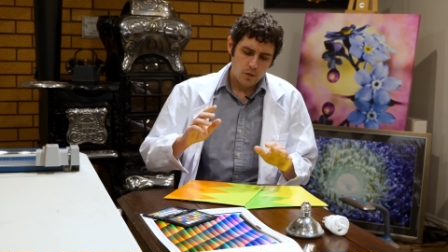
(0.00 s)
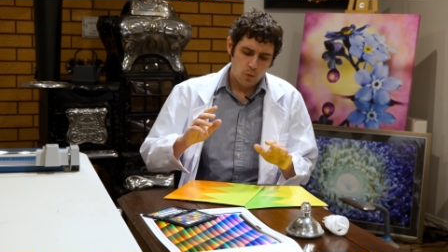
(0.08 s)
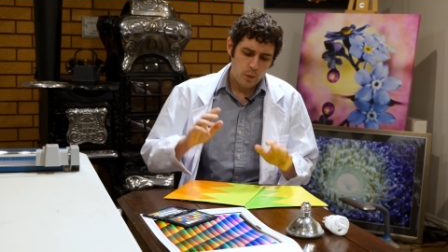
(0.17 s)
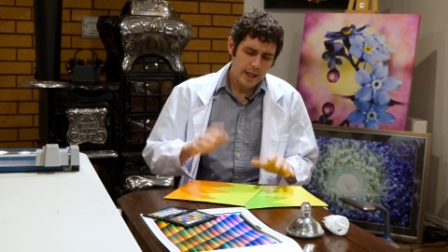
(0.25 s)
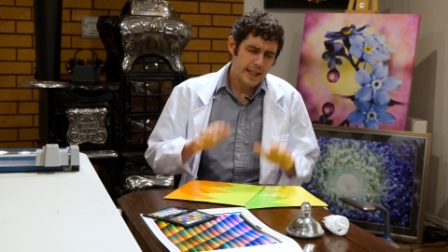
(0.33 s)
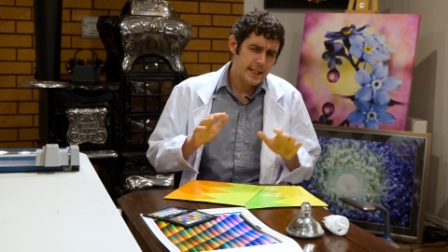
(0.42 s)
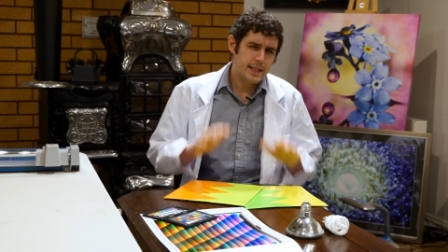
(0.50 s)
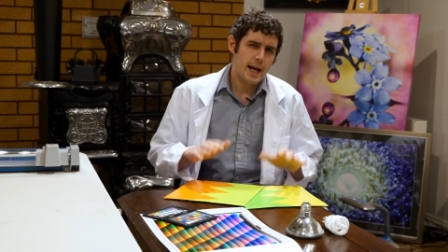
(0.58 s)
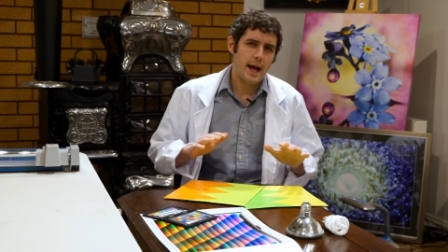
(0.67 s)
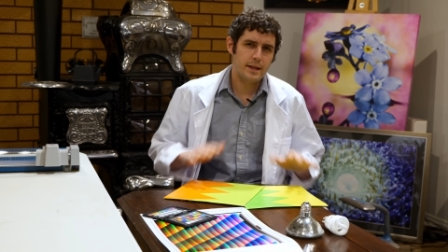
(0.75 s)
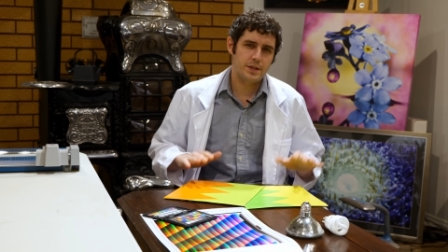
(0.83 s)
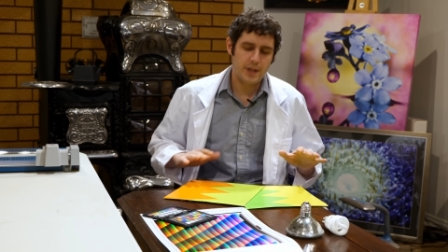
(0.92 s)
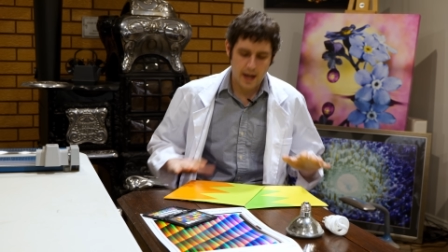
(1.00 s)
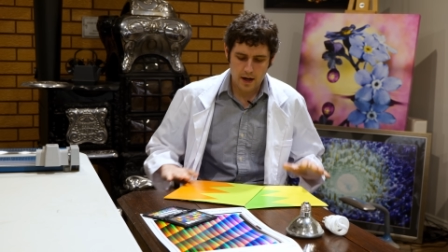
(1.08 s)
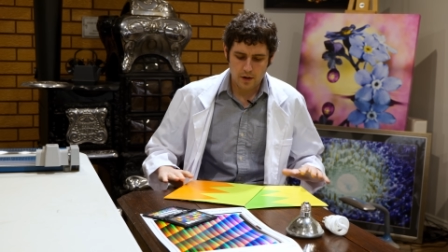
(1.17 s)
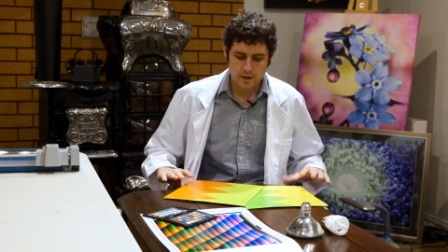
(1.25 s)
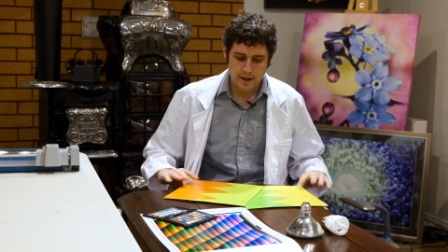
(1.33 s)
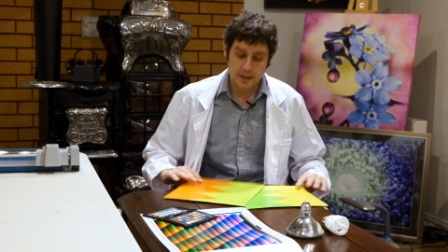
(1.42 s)
We can test
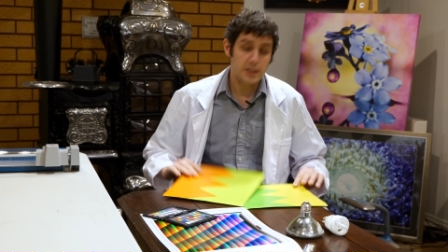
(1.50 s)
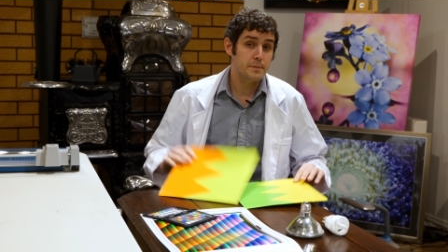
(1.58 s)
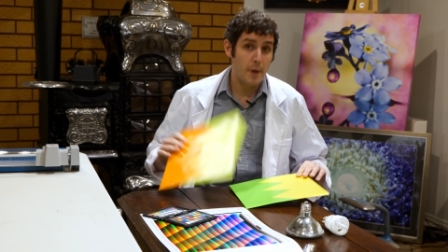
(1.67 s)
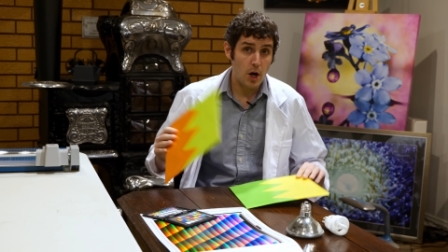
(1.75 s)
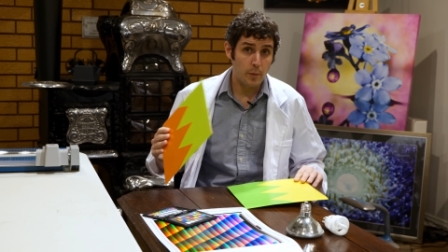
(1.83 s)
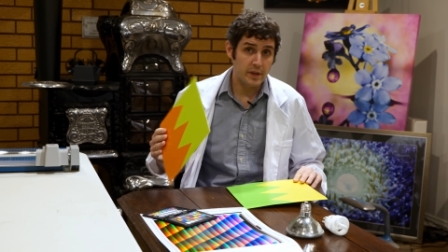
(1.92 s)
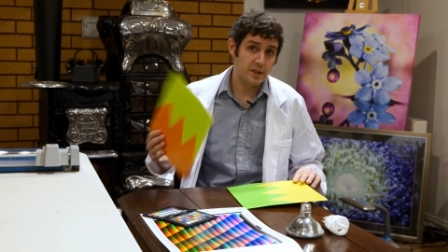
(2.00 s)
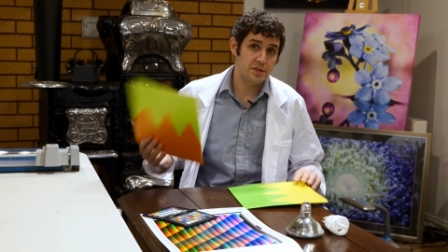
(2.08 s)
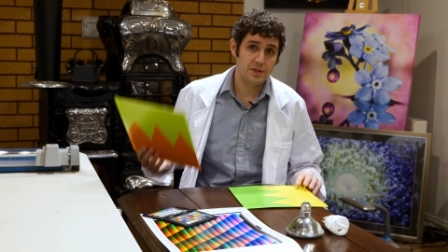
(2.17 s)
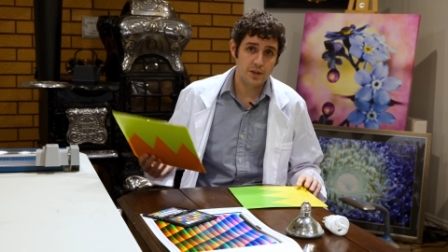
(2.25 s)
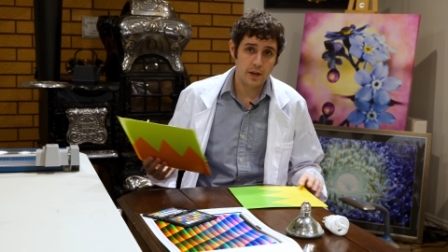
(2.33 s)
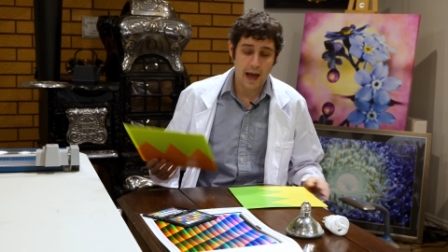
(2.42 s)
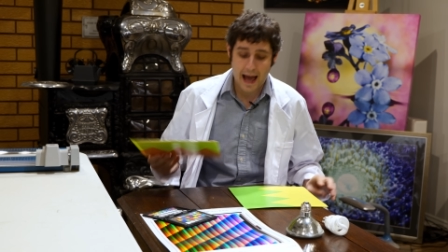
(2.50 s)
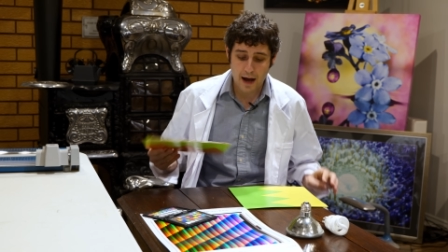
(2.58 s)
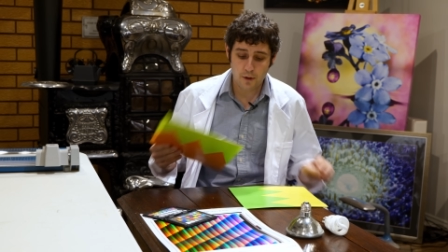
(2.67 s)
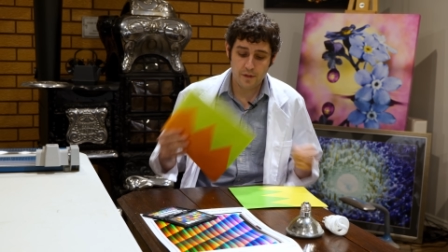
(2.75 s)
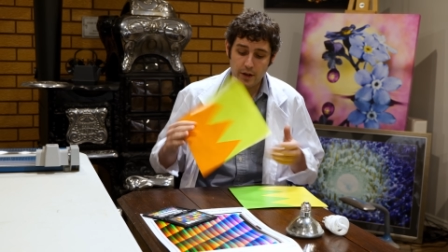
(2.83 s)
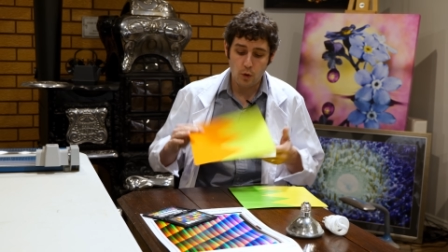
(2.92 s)
out an experiment to see
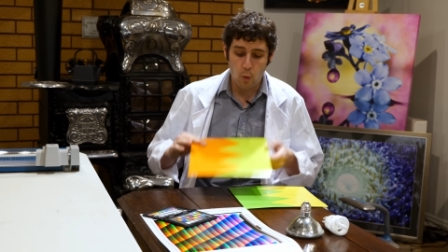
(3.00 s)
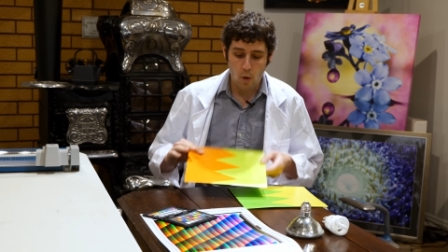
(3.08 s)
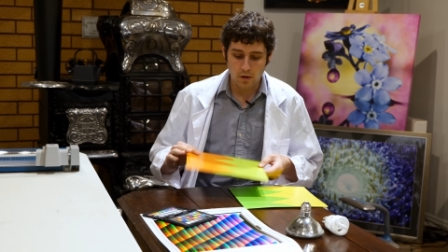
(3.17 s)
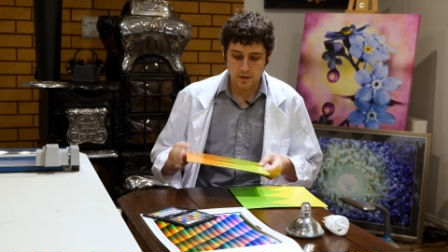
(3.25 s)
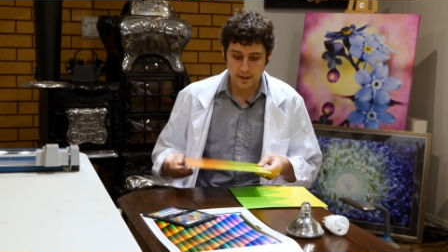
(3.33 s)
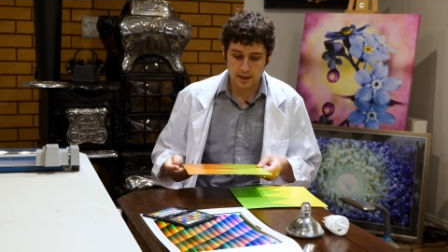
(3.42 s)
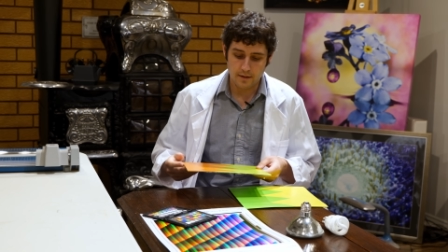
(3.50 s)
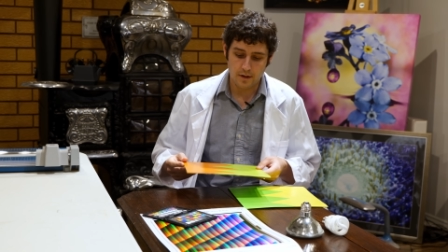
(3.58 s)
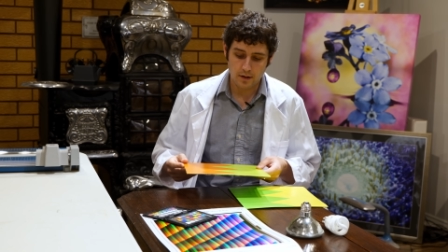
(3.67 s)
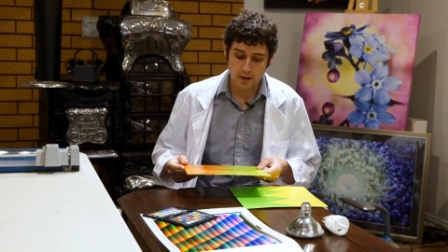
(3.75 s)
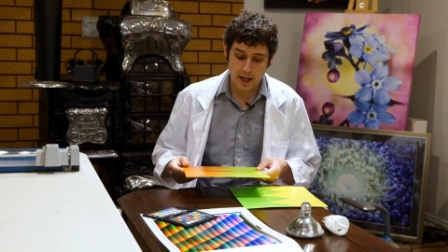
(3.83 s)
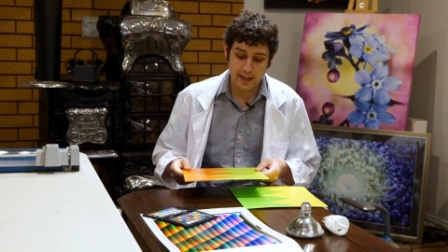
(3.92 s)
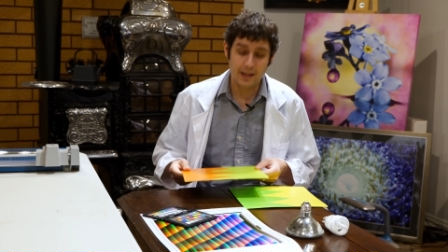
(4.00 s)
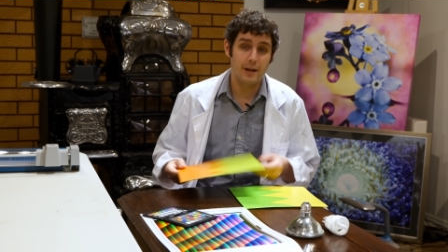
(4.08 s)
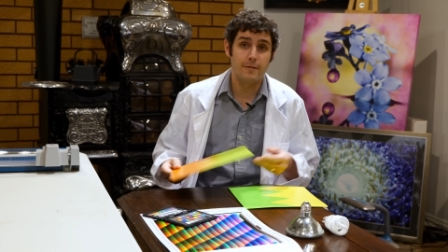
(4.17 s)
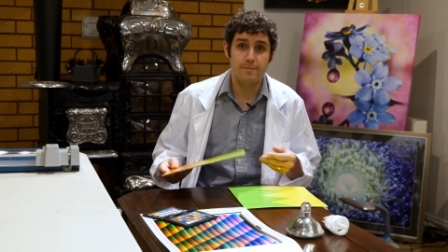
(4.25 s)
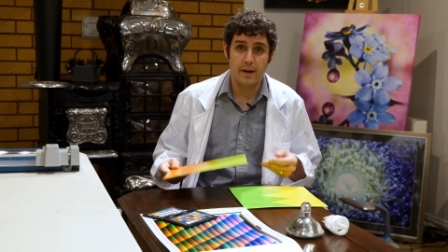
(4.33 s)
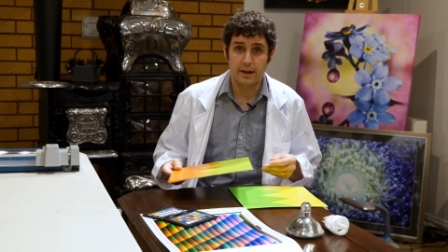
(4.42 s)
how the quality of our light
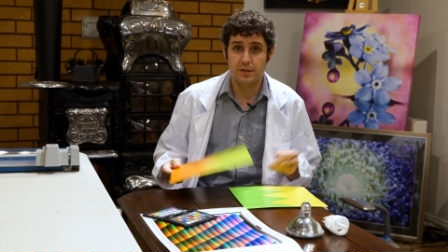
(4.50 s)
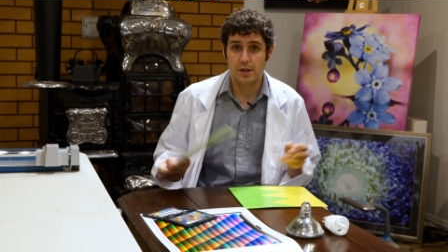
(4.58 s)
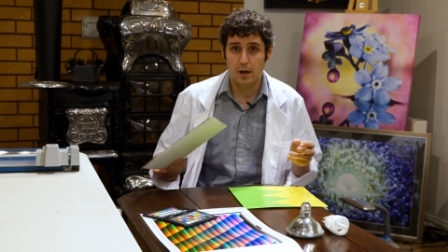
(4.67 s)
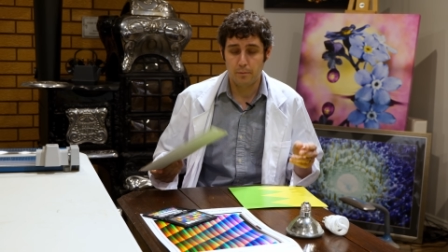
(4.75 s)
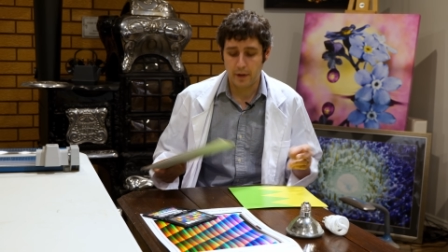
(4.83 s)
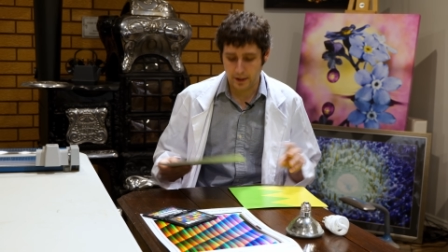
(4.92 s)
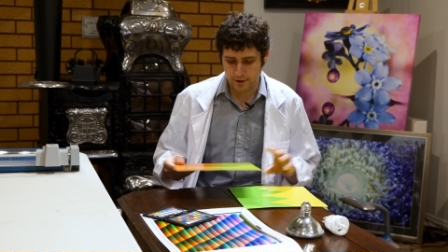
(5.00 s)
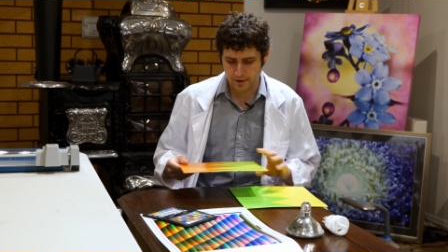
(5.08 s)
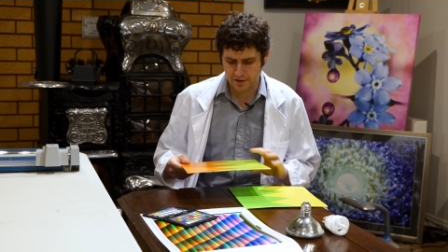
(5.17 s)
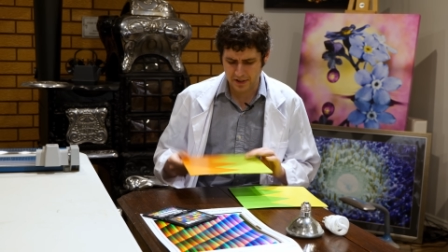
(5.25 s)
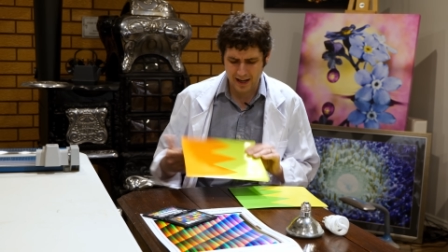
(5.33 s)
affects our pictures.